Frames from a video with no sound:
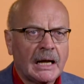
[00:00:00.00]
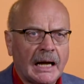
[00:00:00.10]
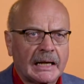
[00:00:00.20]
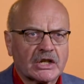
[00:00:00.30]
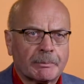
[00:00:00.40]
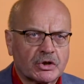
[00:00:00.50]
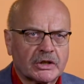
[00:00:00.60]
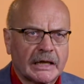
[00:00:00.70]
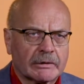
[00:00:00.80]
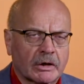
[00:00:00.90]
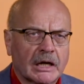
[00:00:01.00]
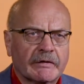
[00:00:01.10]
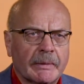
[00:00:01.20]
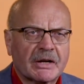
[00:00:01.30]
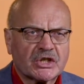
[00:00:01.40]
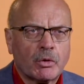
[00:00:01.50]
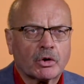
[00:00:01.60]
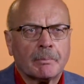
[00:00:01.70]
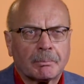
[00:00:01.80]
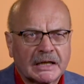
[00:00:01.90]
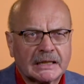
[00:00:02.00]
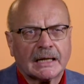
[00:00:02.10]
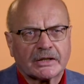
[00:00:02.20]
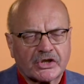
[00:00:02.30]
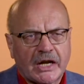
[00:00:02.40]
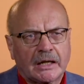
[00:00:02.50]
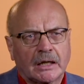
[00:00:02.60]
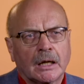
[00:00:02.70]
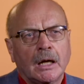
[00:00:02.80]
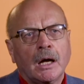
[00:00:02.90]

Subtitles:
and actually put together a kind of a much more complete understanding